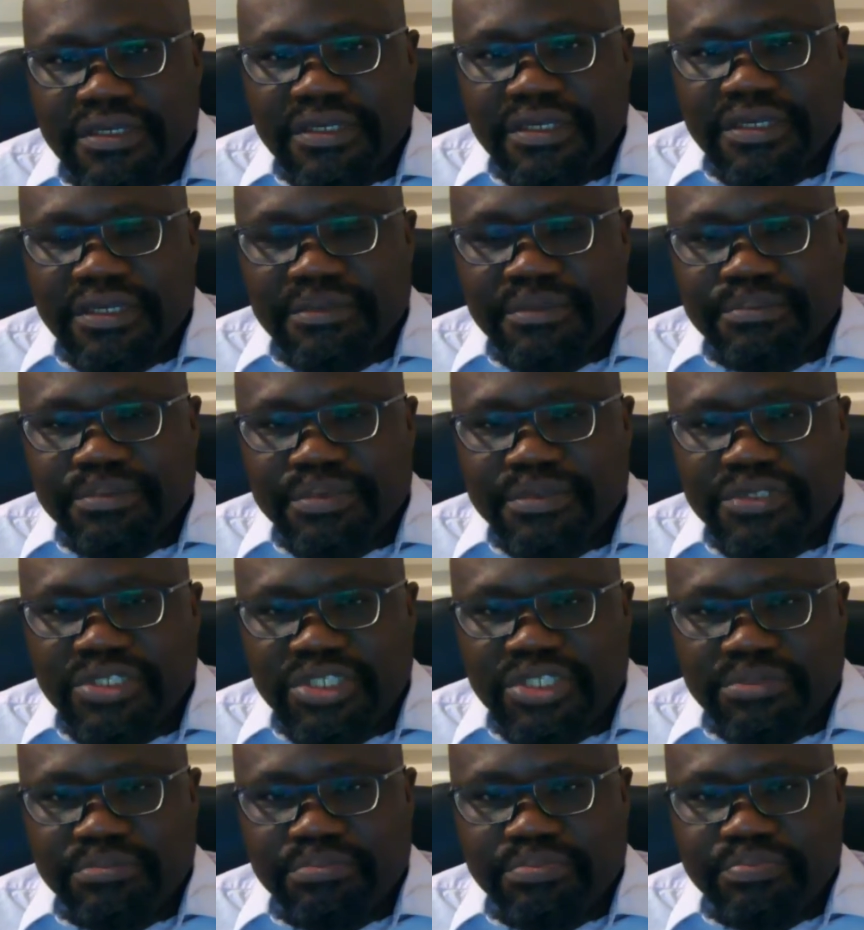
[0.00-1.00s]
keep
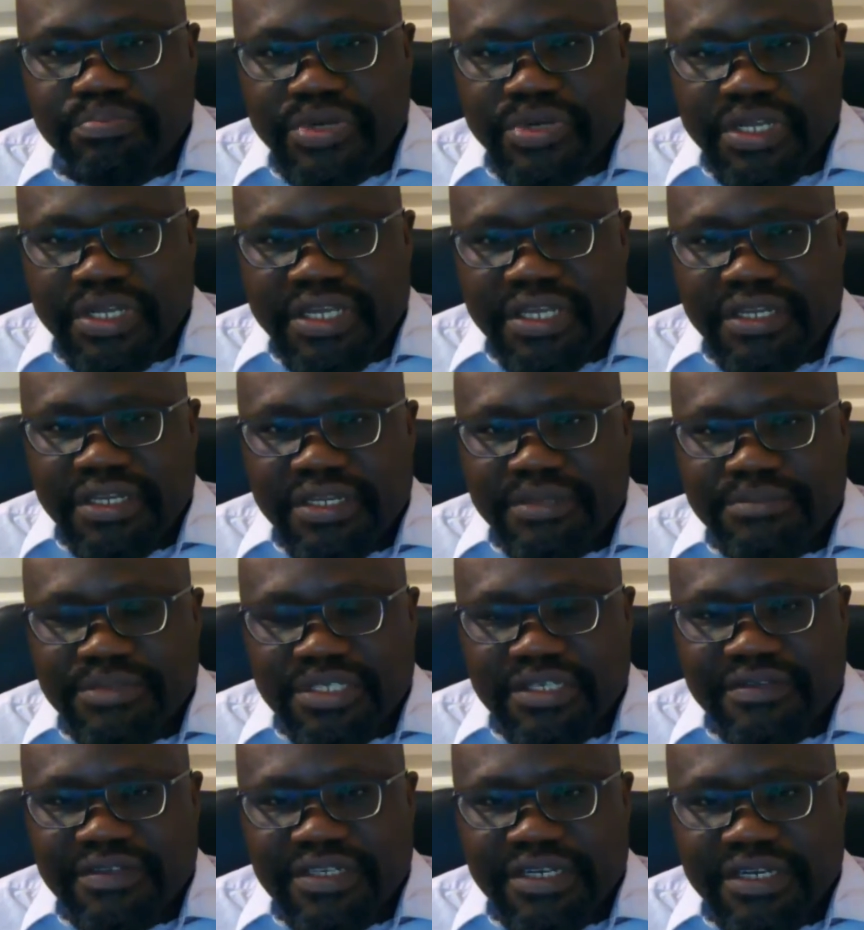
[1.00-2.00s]
pricking
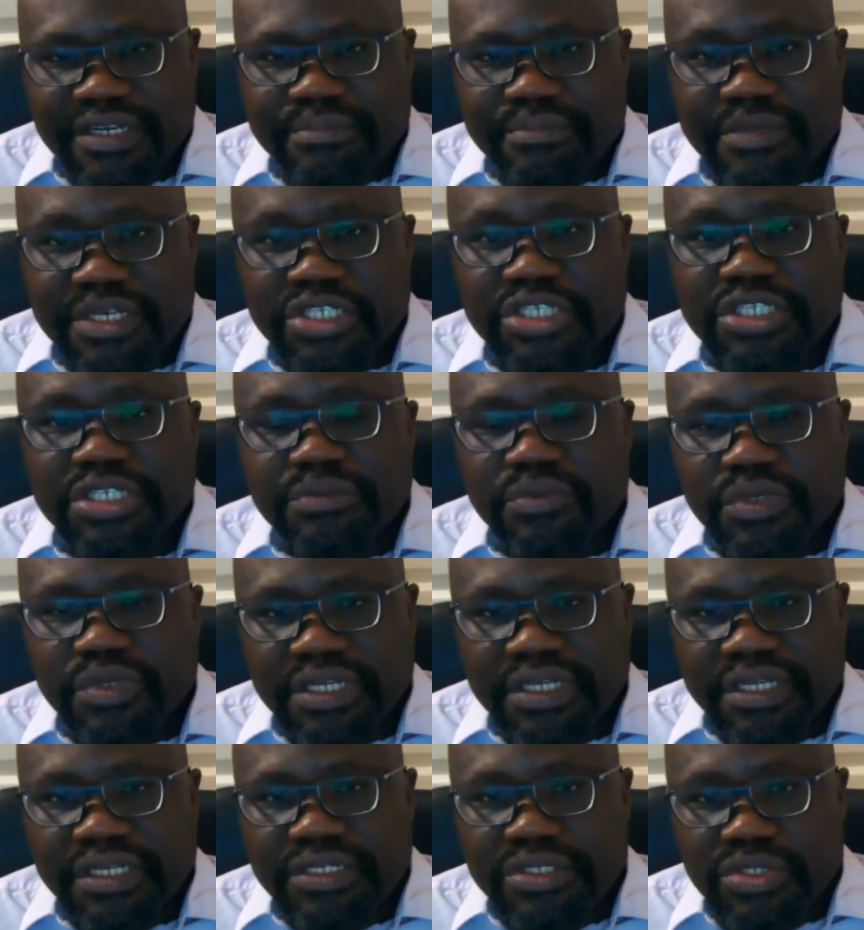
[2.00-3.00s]
themselves. There are machines we
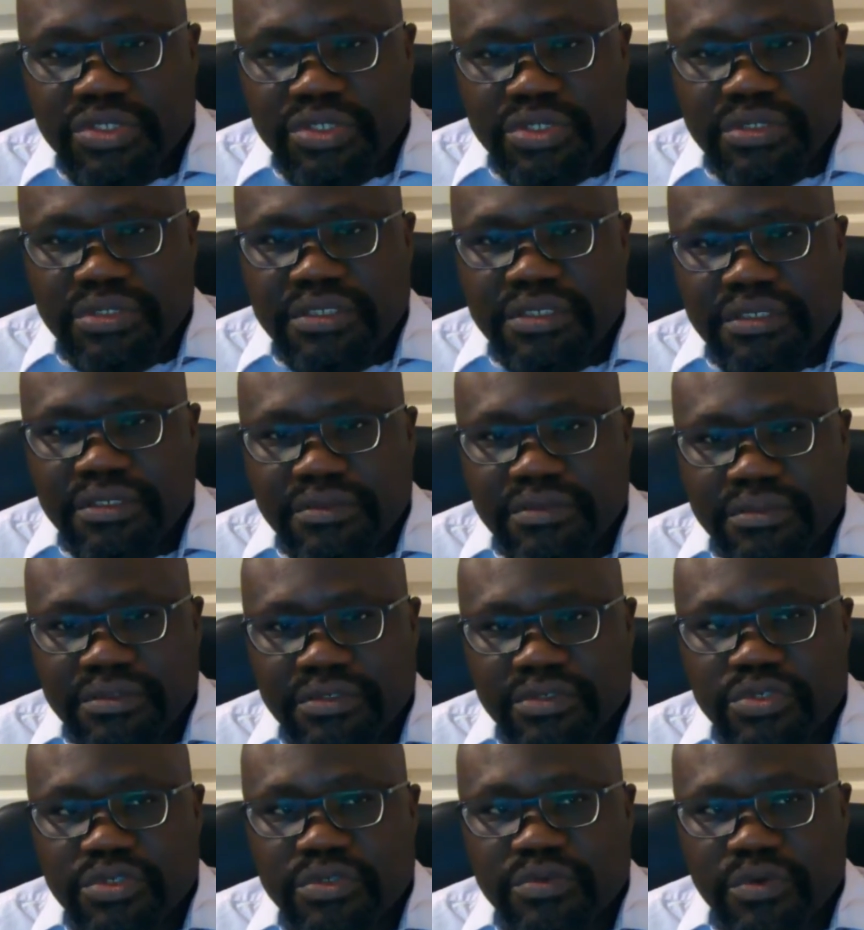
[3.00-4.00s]
can
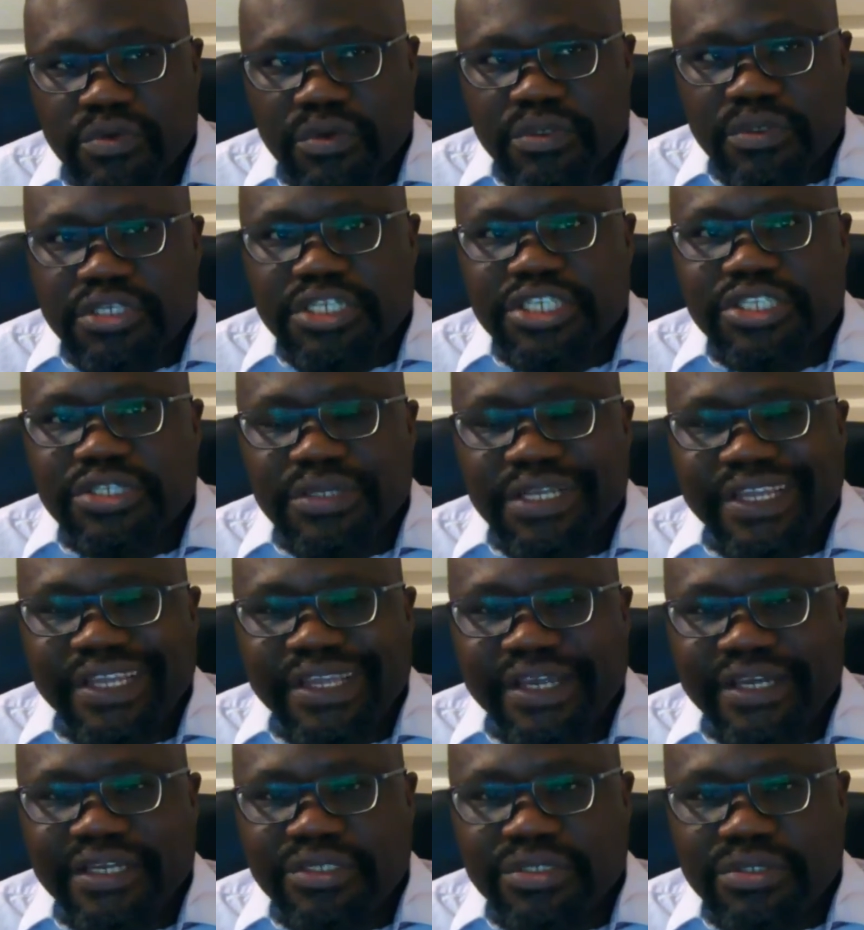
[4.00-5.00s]
those on insulin
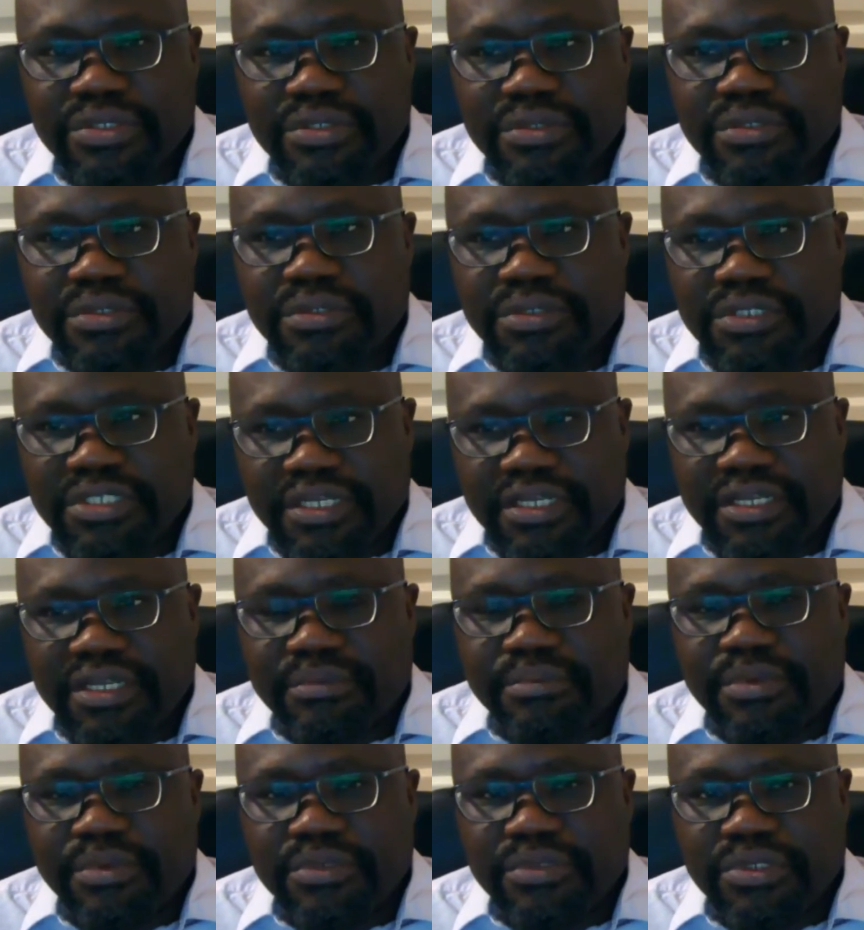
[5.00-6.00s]
can use to check their
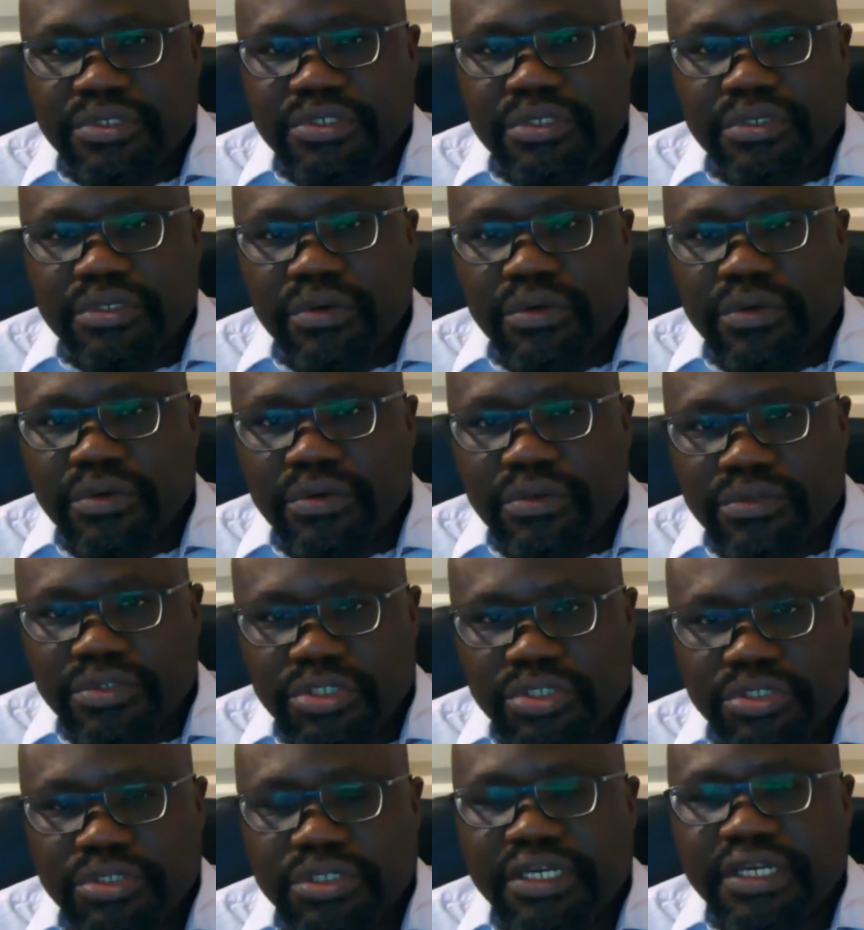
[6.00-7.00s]
blood own
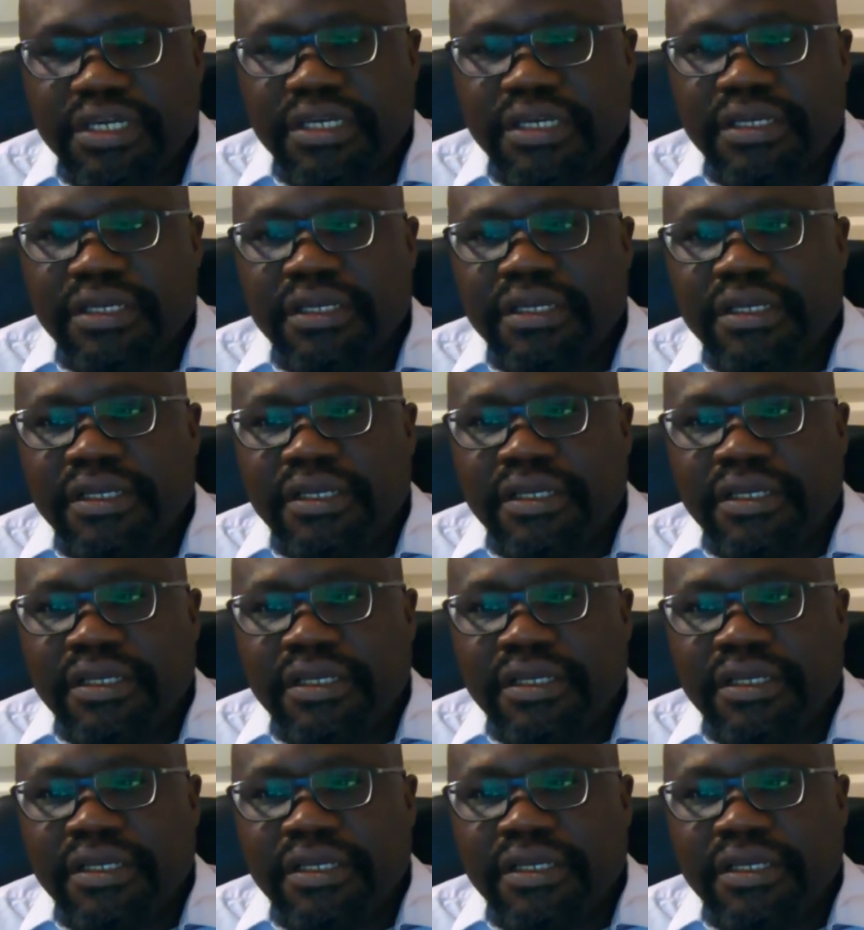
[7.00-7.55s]
sugar